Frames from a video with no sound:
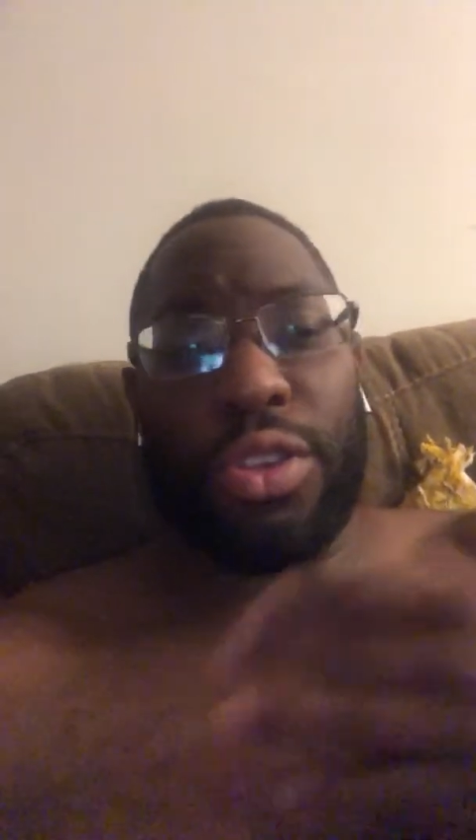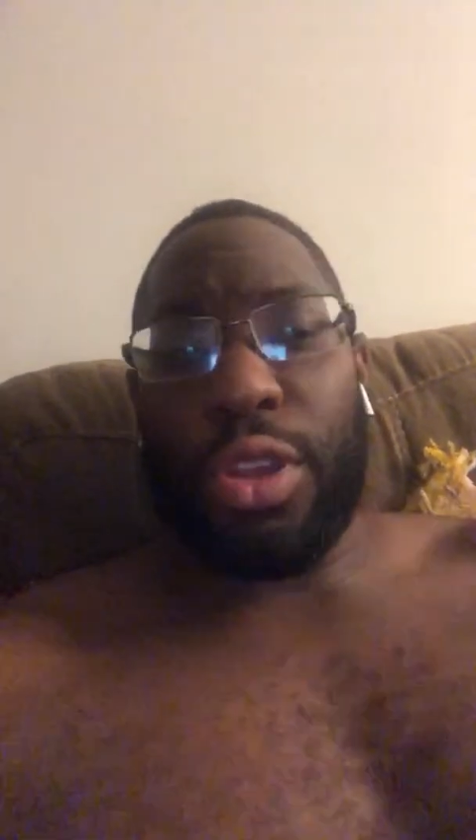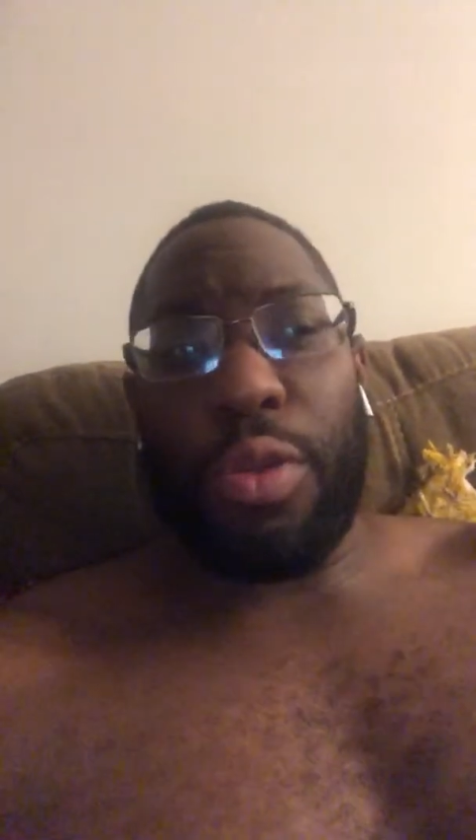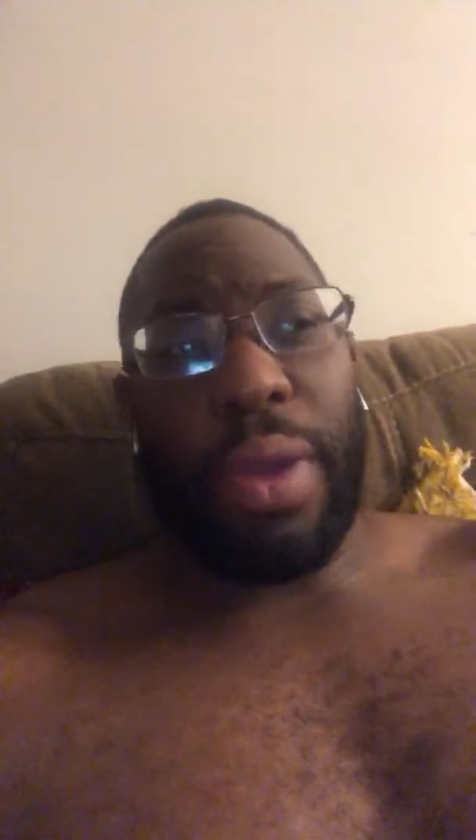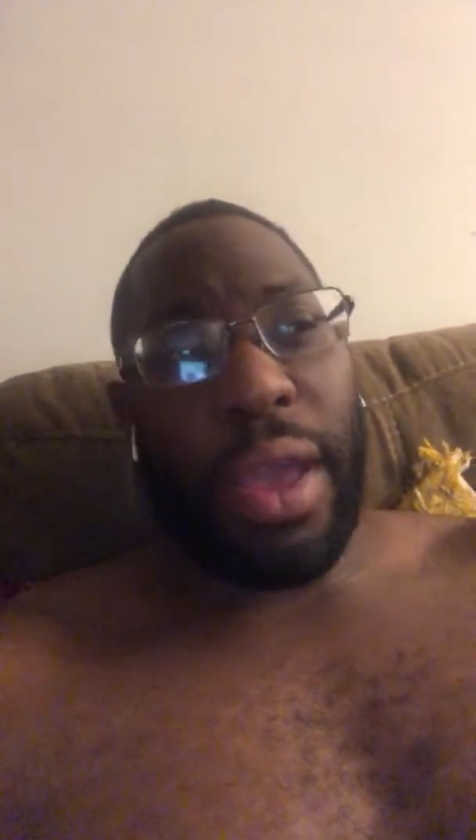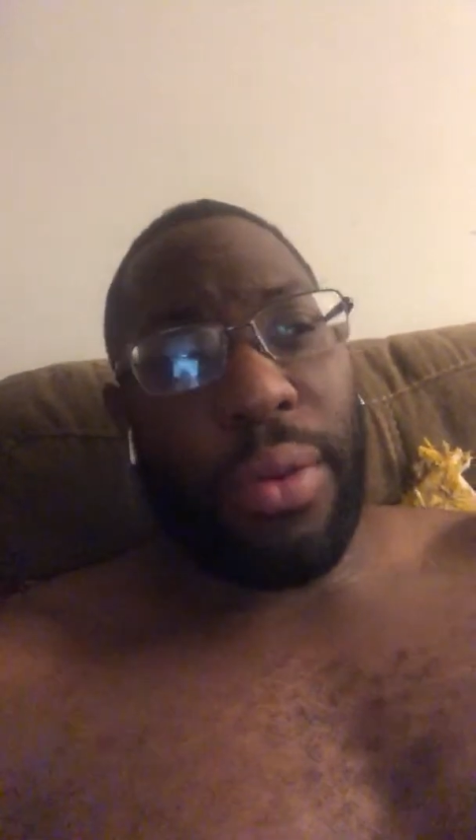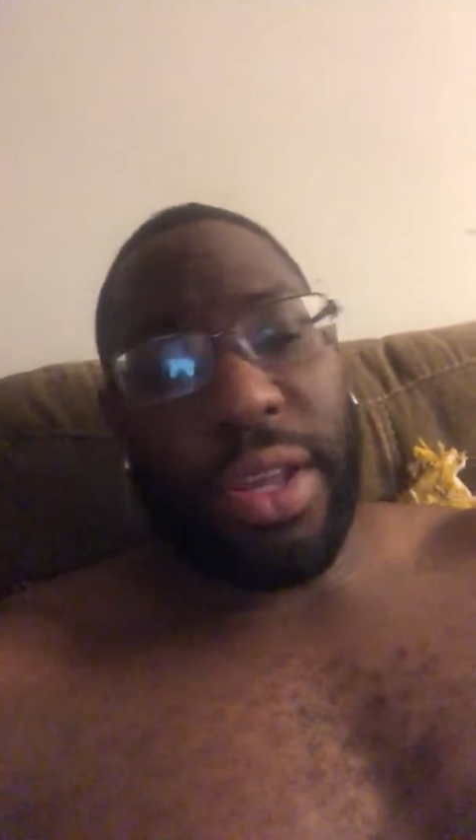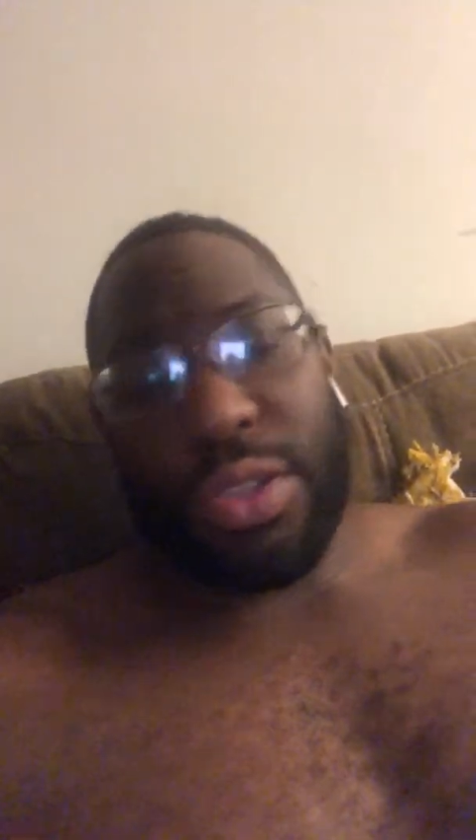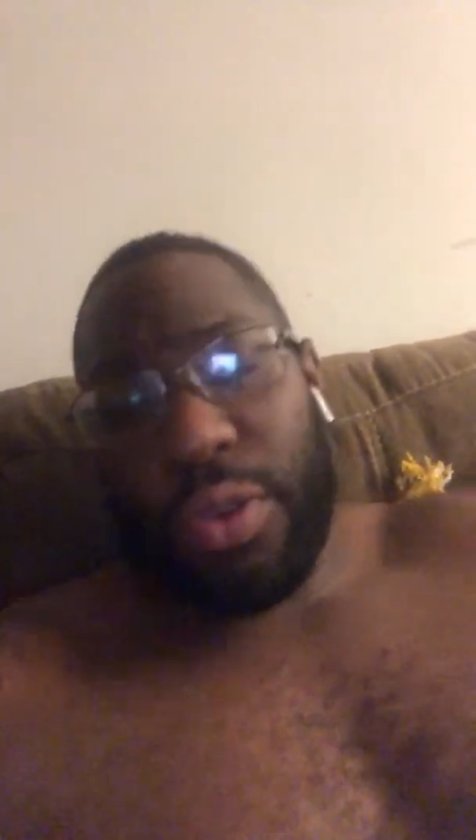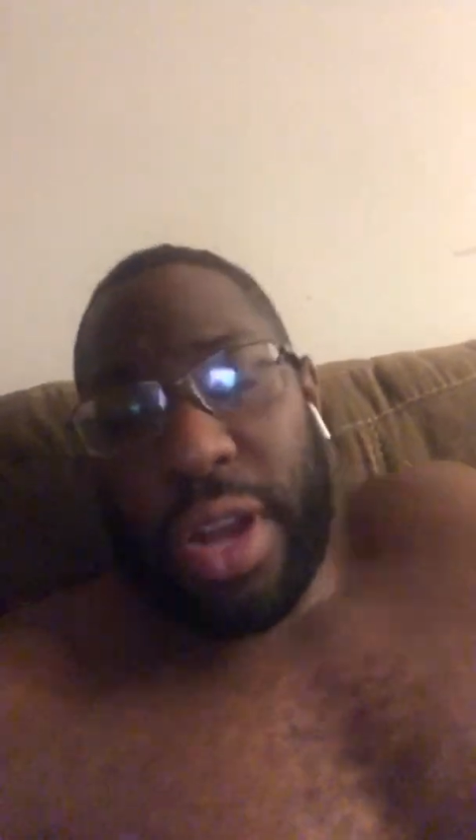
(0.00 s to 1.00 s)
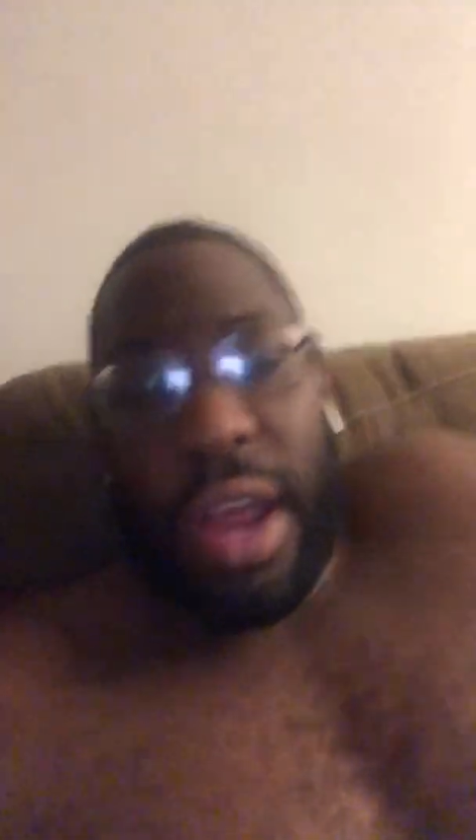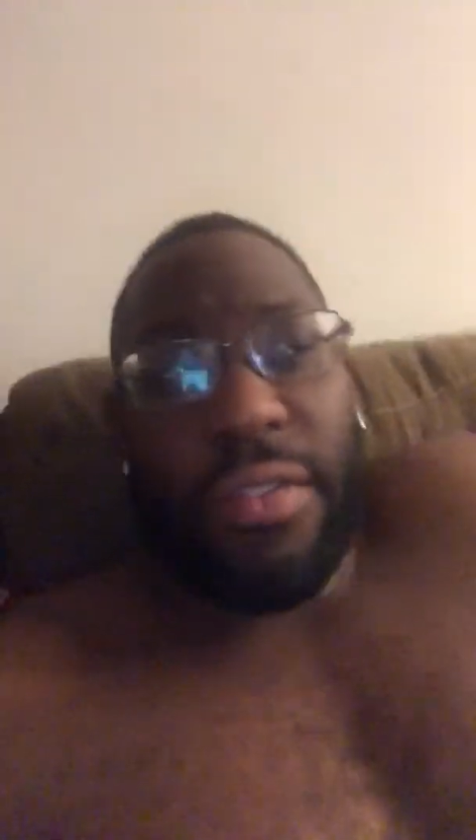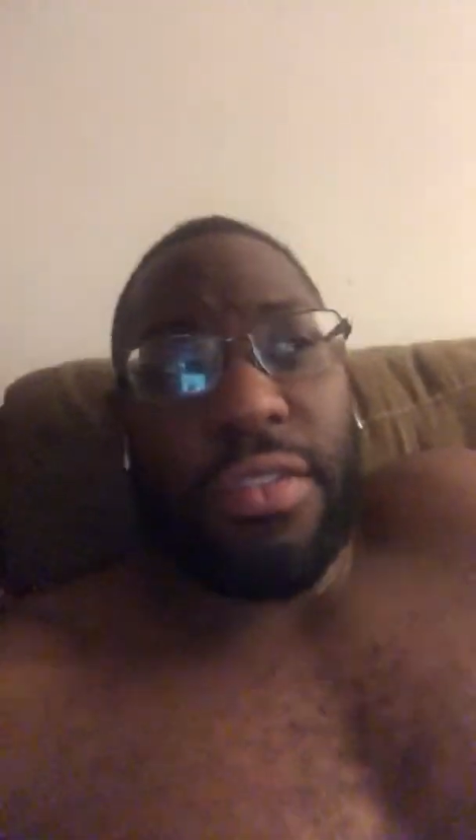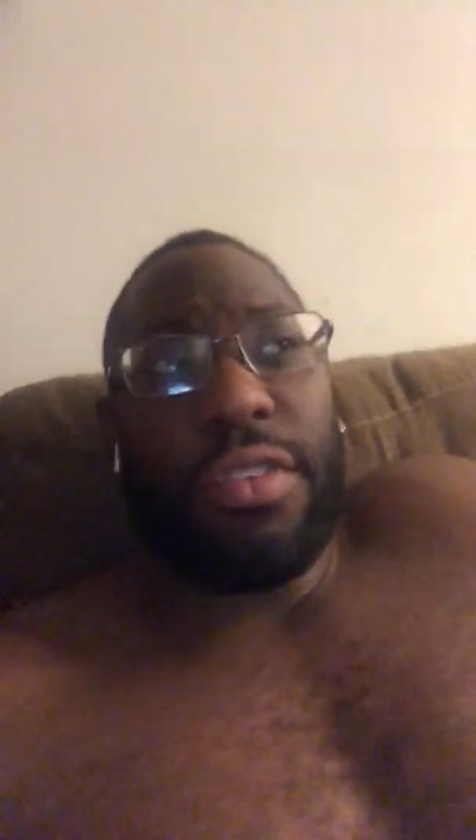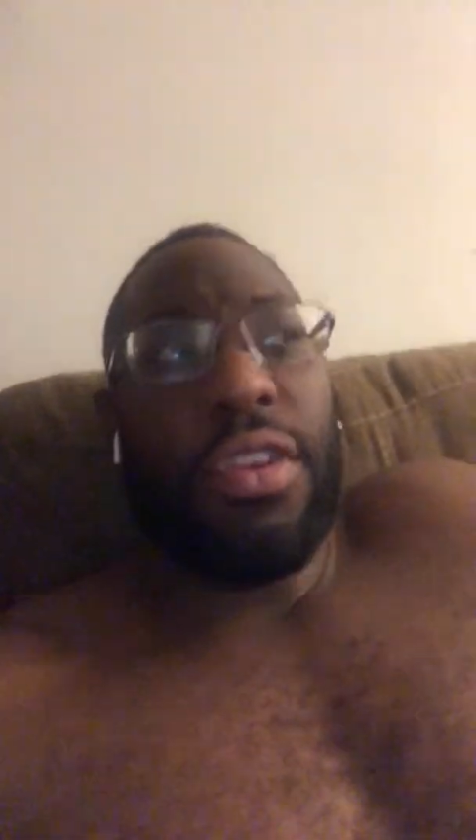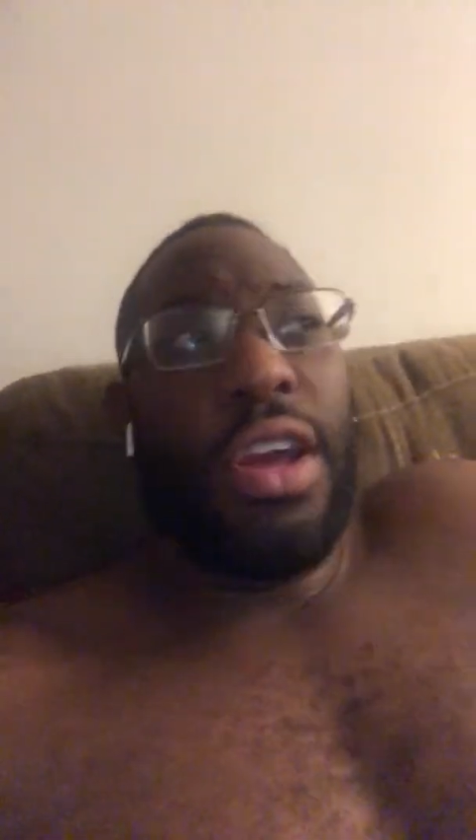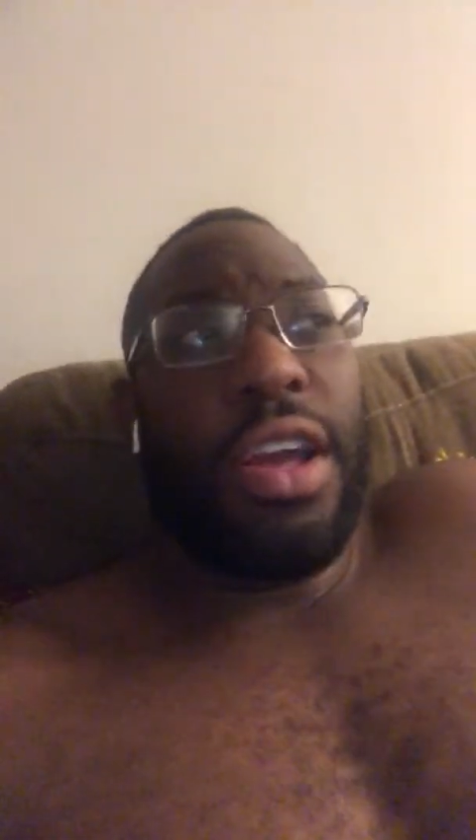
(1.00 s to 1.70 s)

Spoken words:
or low pay weeks or whatever,